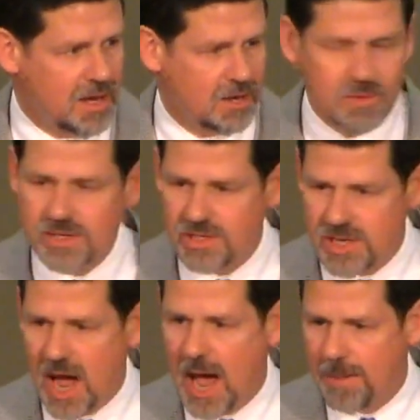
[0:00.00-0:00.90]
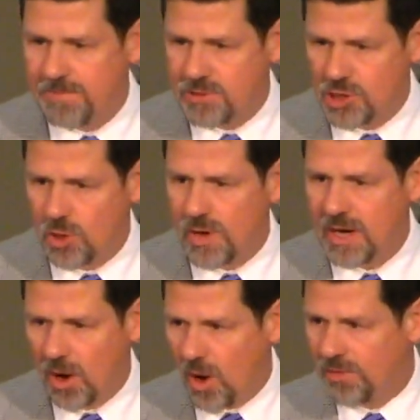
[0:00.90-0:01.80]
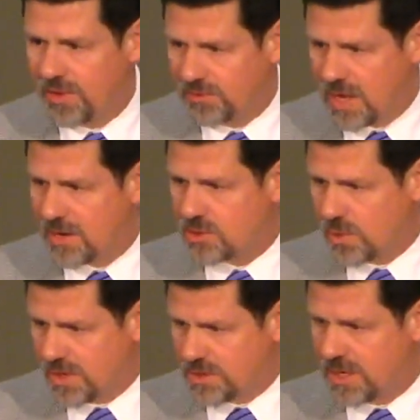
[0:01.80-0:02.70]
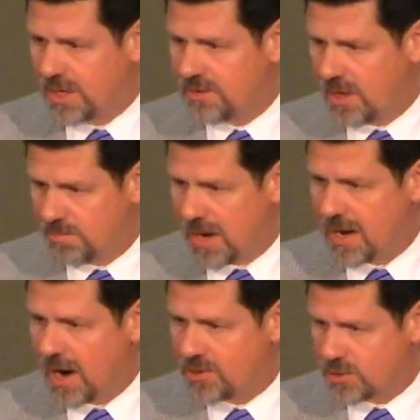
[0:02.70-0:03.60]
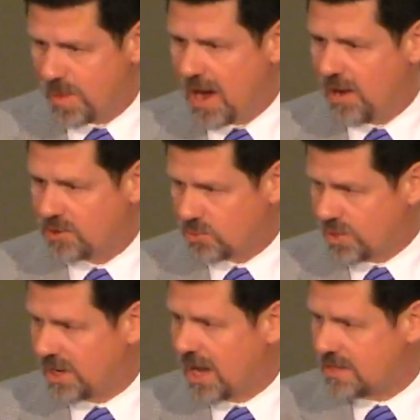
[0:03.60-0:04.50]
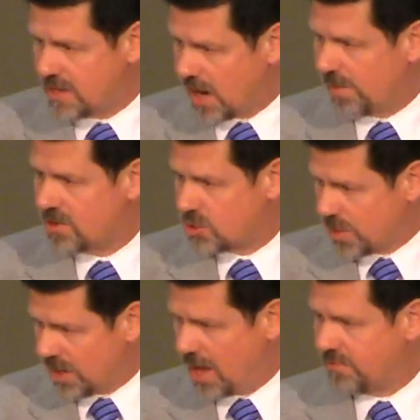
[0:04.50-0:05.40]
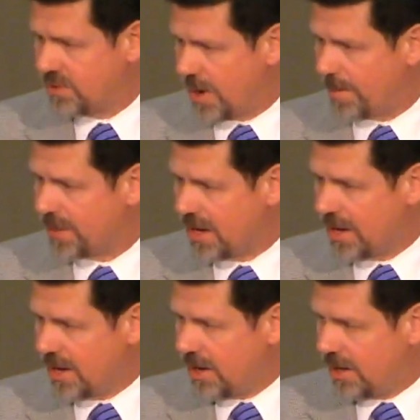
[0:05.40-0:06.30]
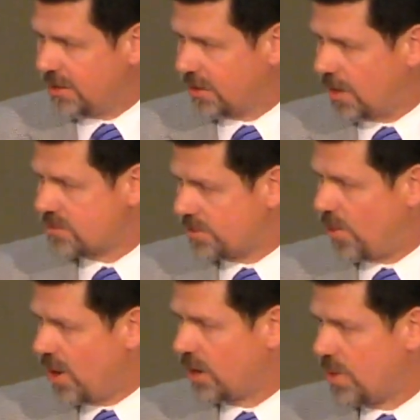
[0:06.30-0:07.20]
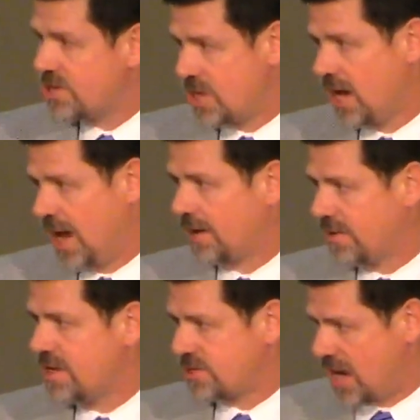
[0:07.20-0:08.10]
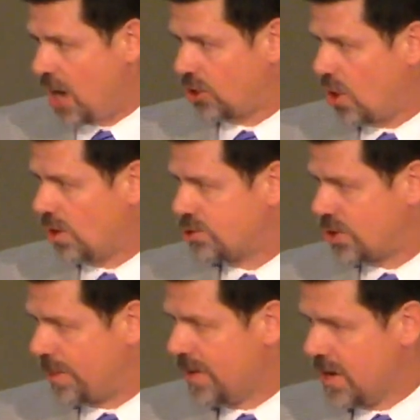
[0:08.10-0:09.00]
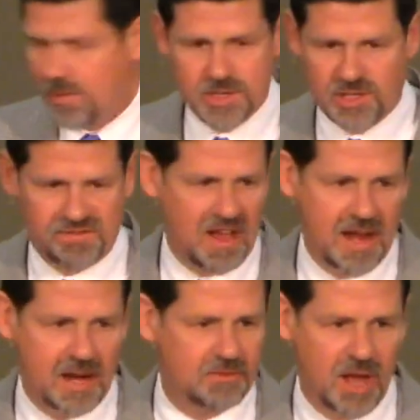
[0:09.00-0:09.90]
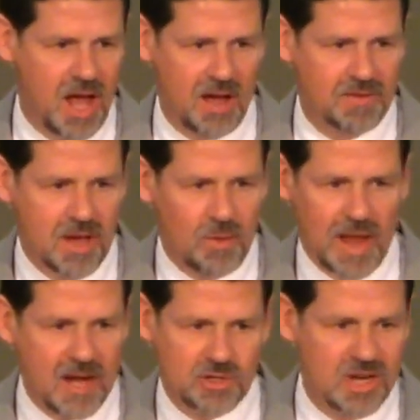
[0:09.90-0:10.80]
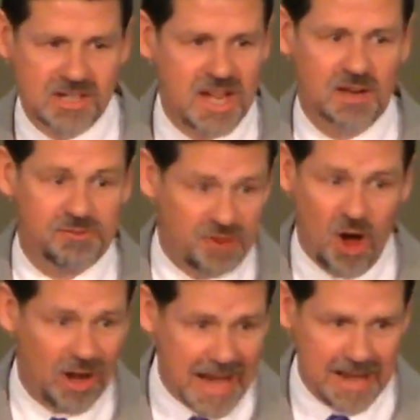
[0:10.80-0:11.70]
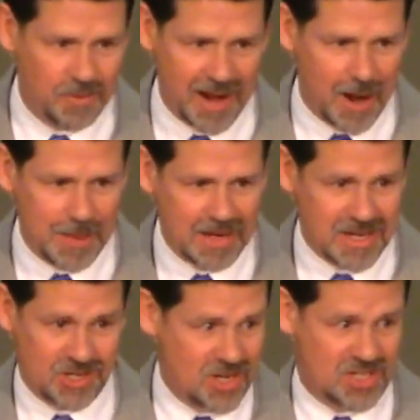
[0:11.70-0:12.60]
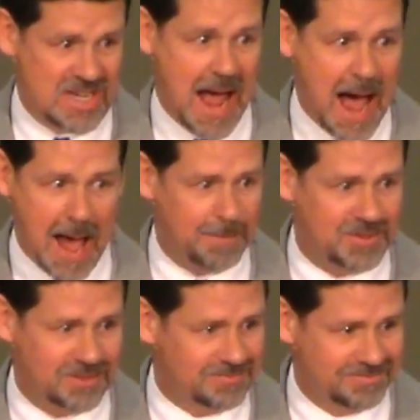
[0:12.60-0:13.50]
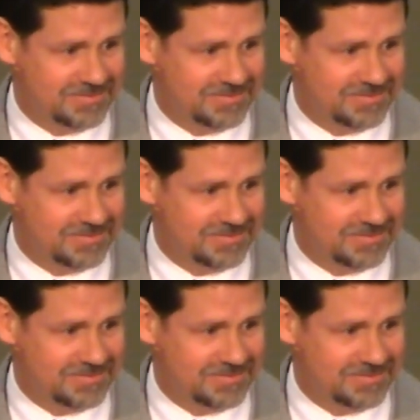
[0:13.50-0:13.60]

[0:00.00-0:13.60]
and we stop doing all the things we did that made our spouse realize how much we love them. And there comes a point, and we say it like this, in our culture, we just fell out of love. Well, actually, you didn't fall anywhere. You just stopped.